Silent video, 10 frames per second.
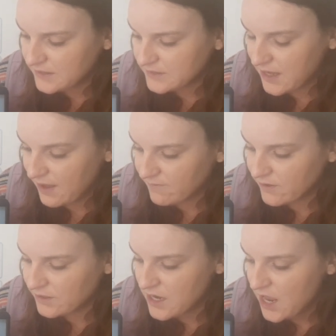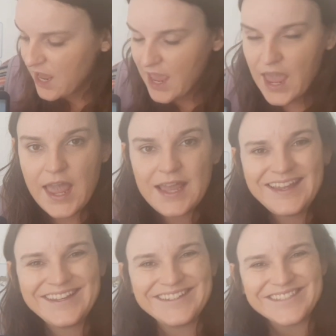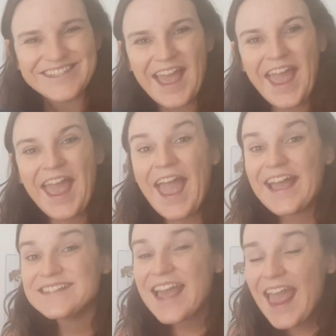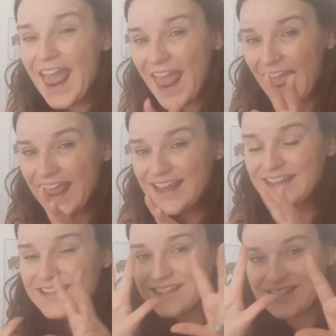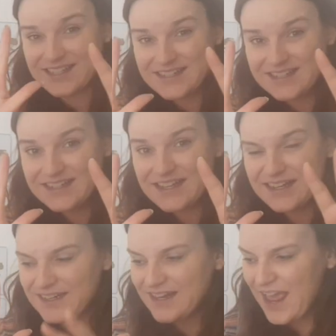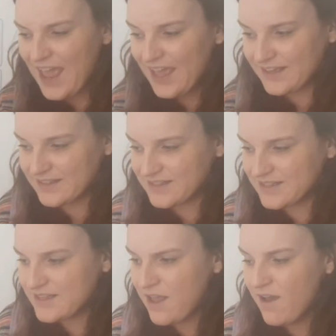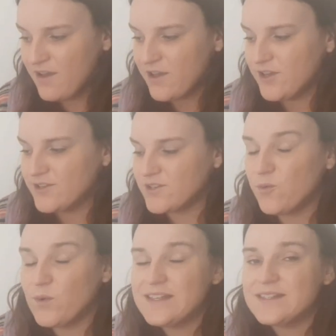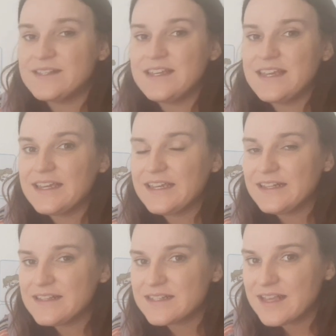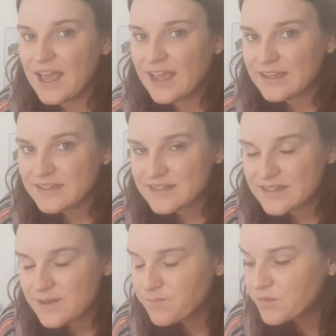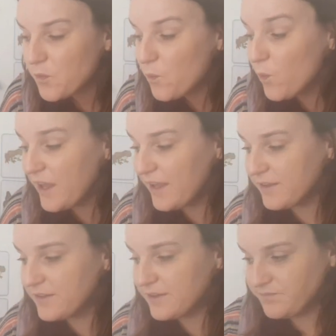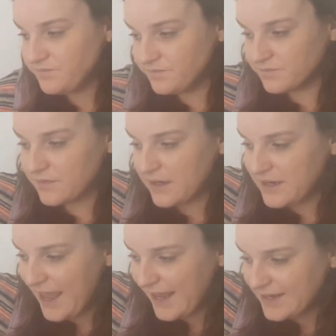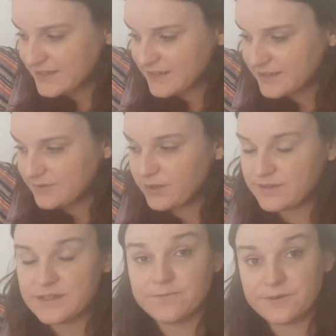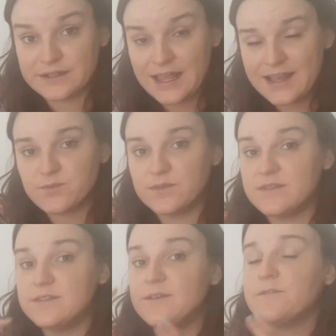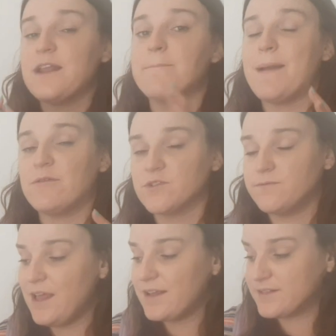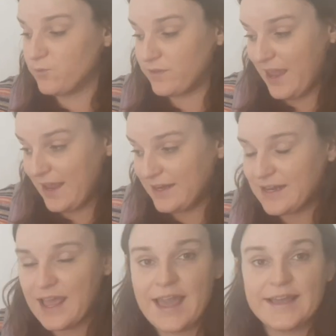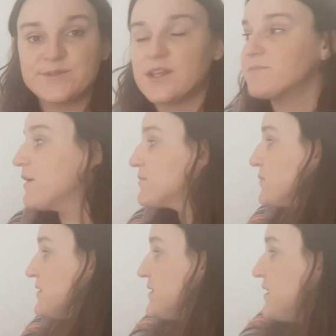7, 8. Has 8 legs. So we see insects with 8 with different legs, with different amount of legs, with 8 legs. Sometimes we see